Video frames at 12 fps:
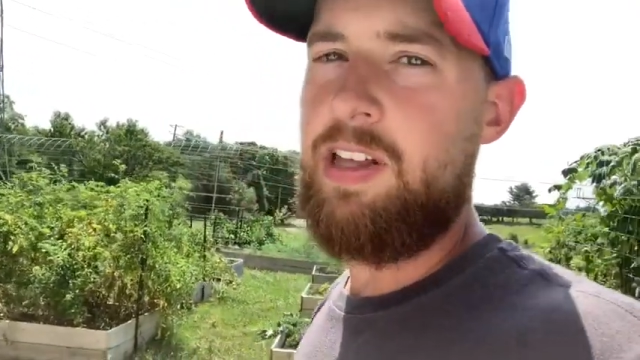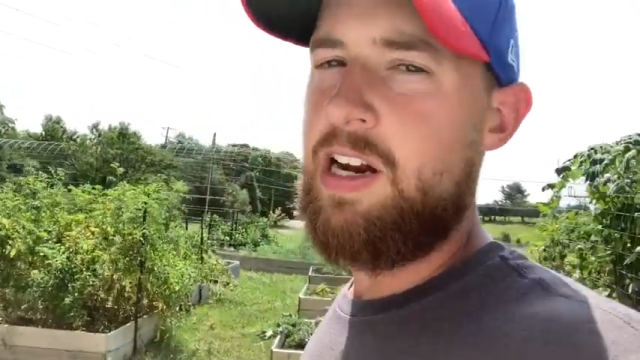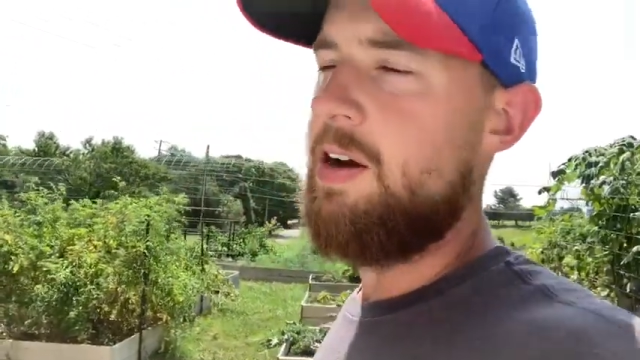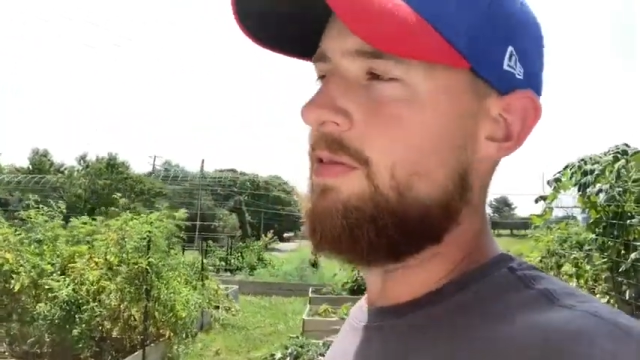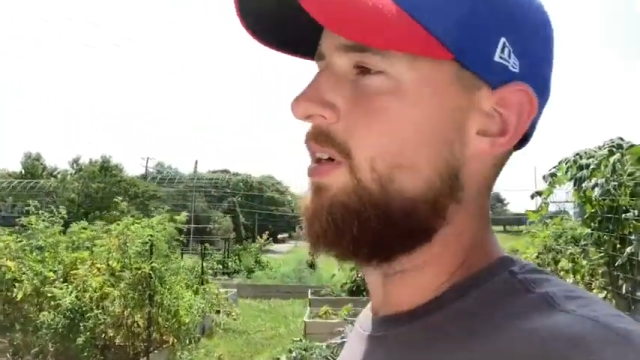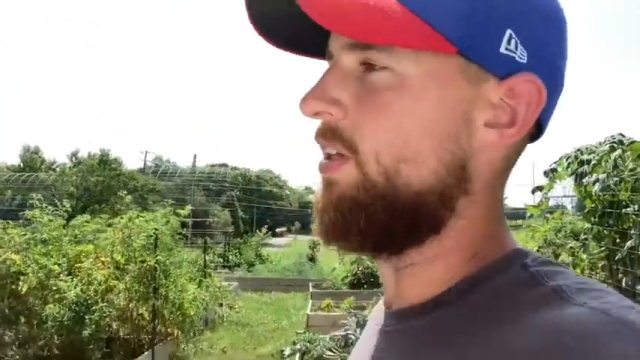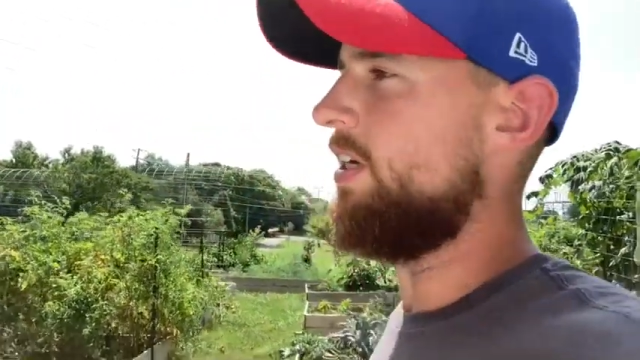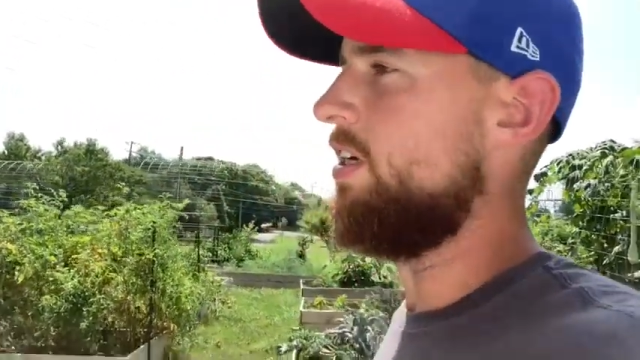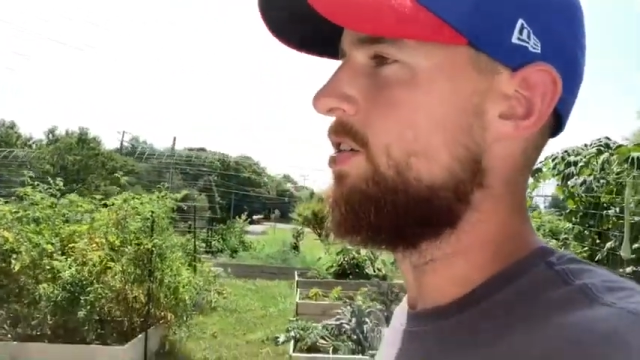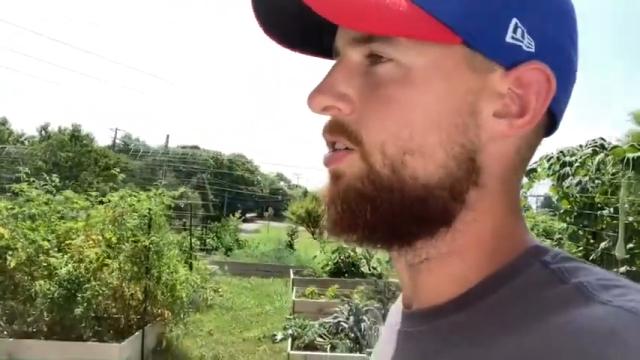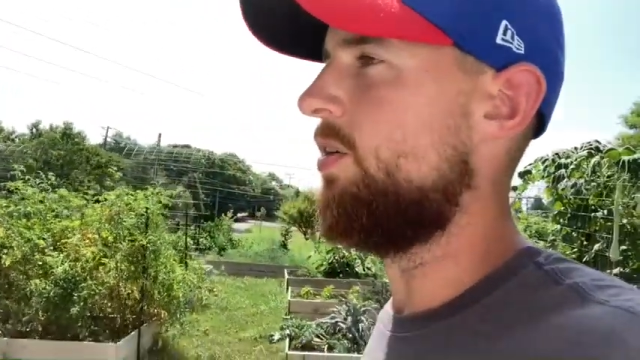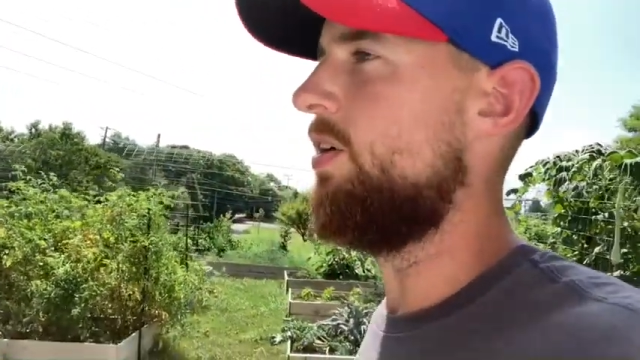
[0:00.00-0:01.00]
that I really
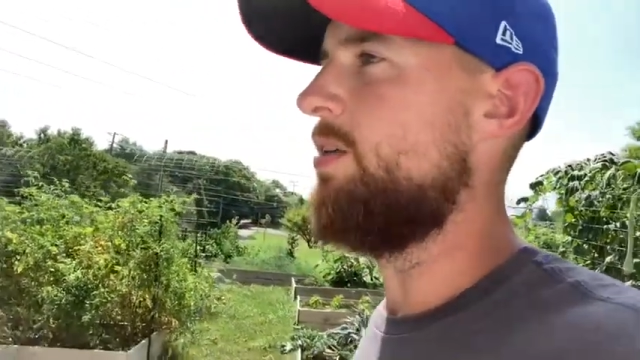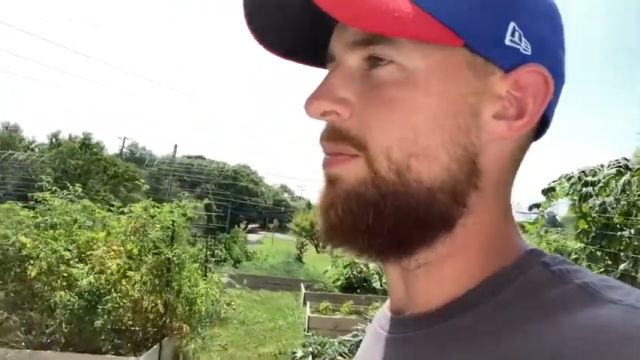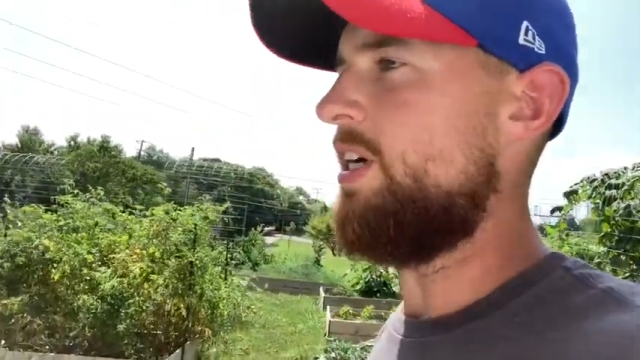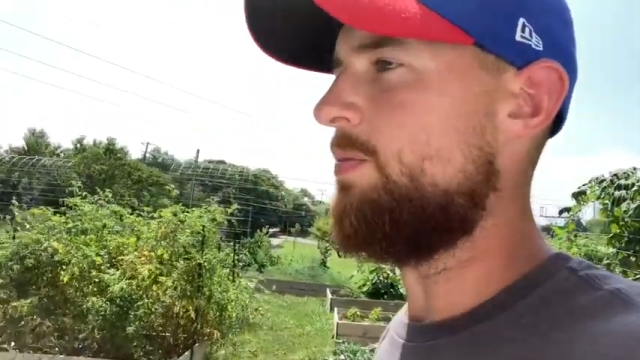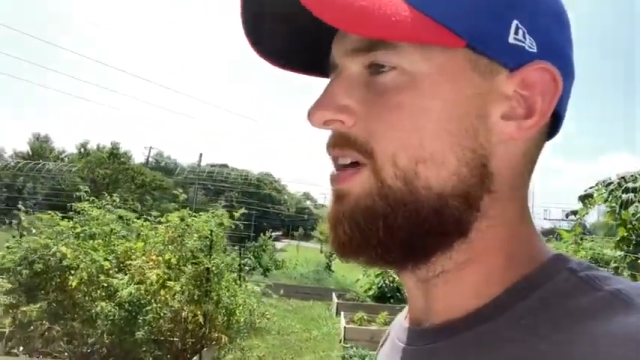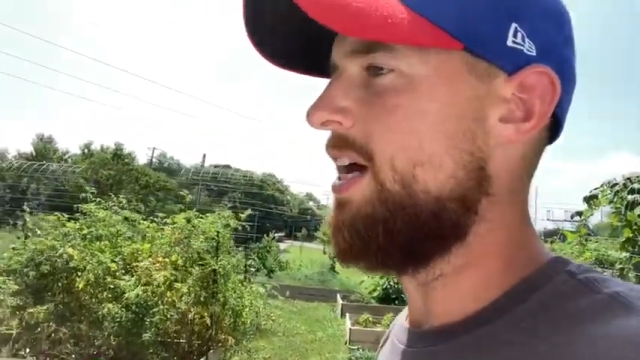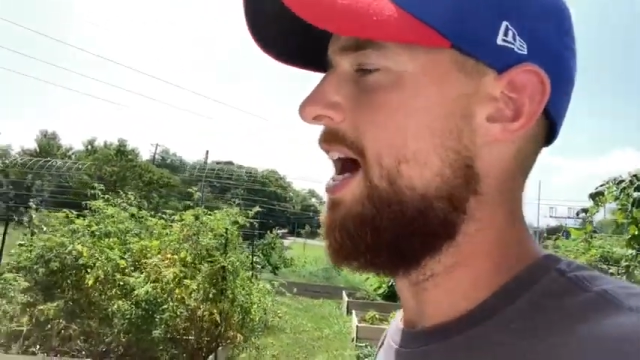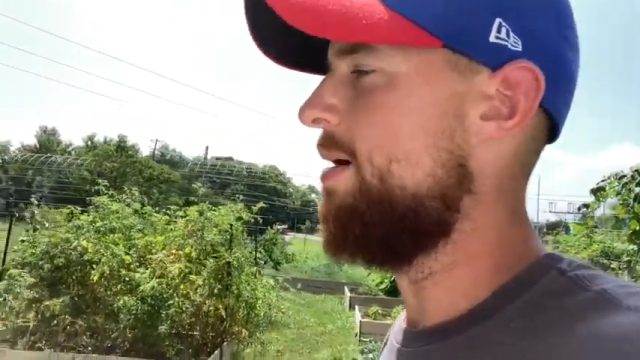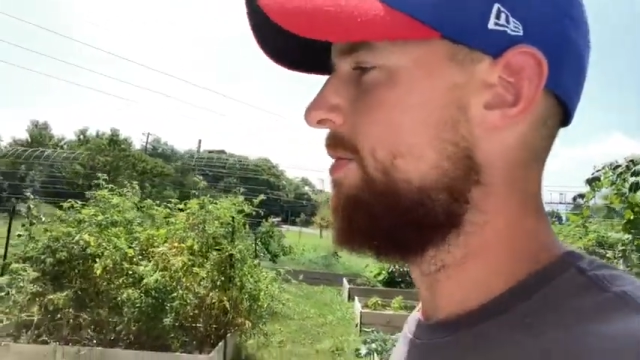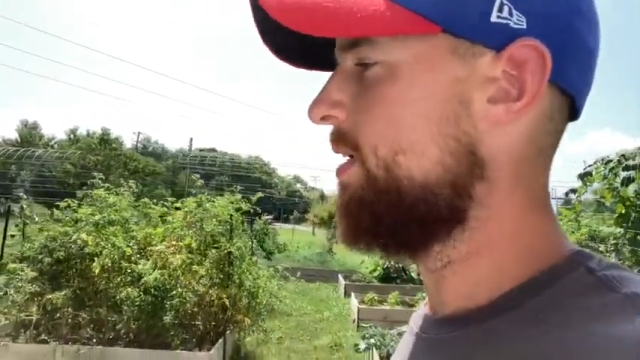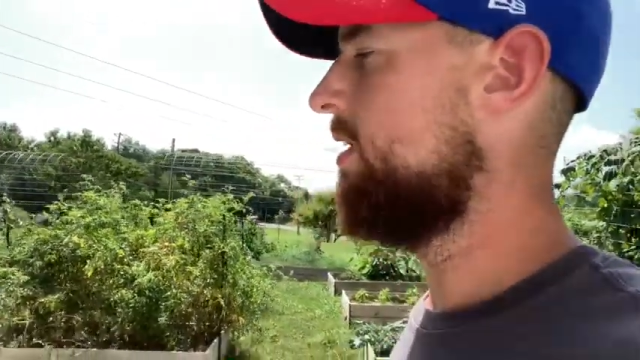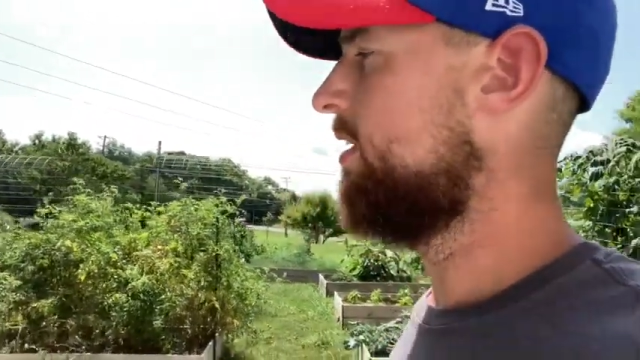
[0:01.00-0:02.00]
enjoy that makes me
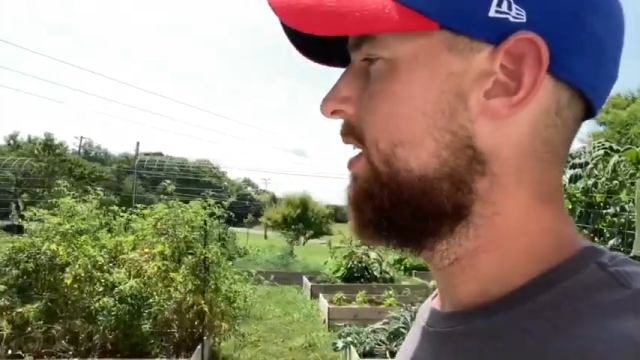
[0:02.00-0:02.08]
happy.